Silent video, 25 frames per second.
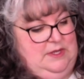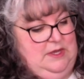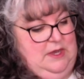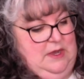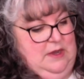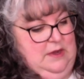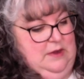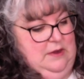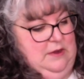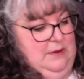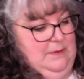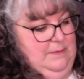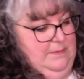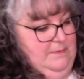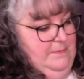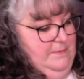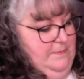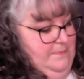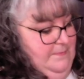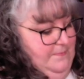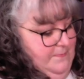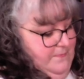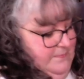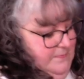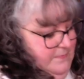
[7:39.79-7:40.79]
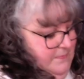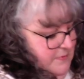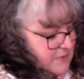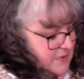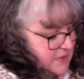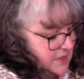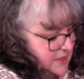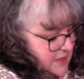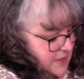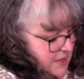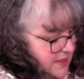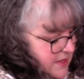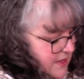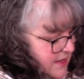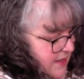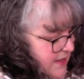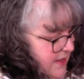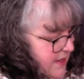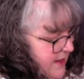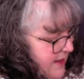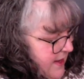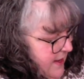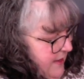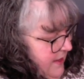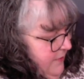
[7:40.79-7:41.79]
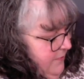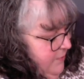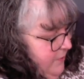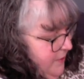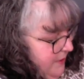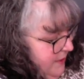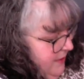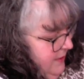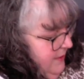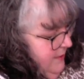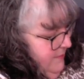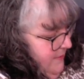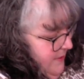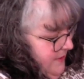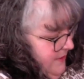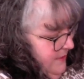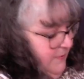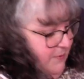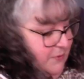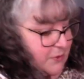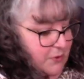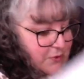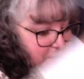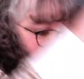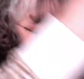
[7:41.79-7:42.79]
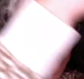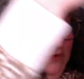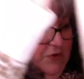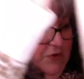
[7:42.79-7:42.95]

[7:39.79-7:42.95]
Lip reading: And I really am in the mood to do